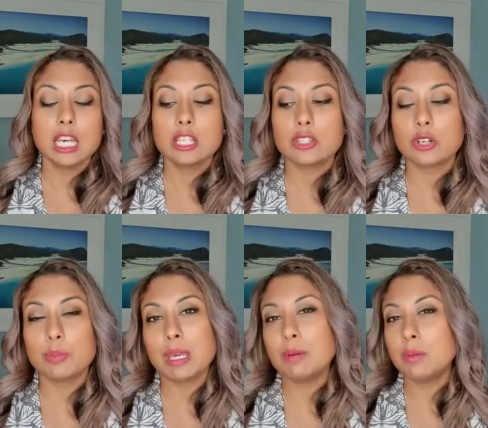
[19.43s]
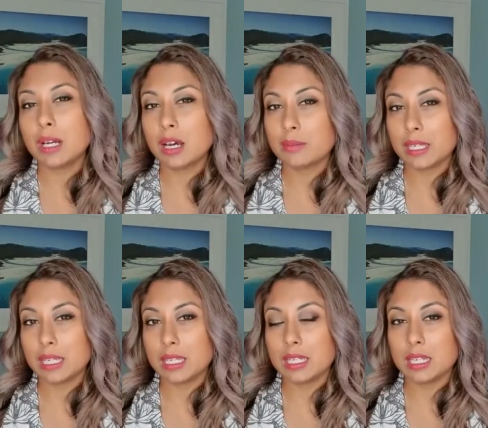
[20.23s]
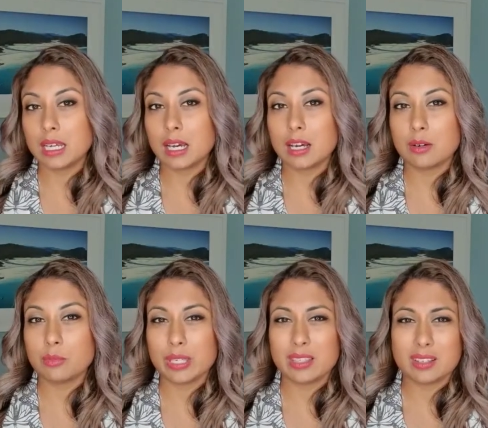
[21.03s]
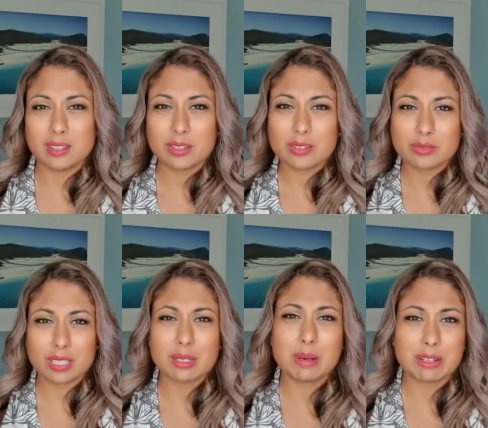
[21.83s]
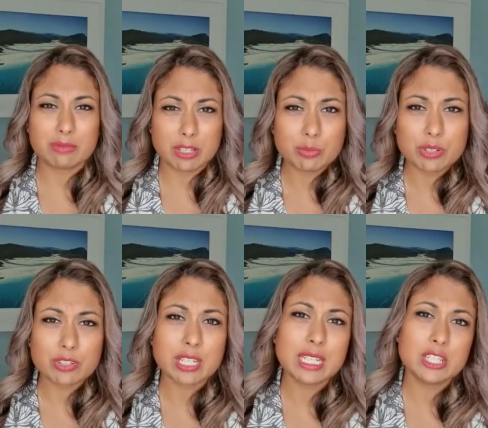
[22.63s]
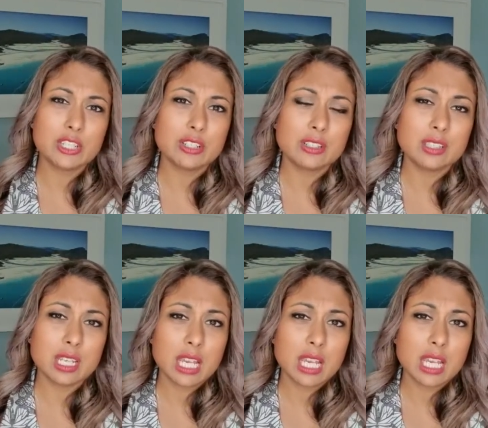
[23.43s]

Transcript: So people were coming in with a lot of really bad respiratory issues,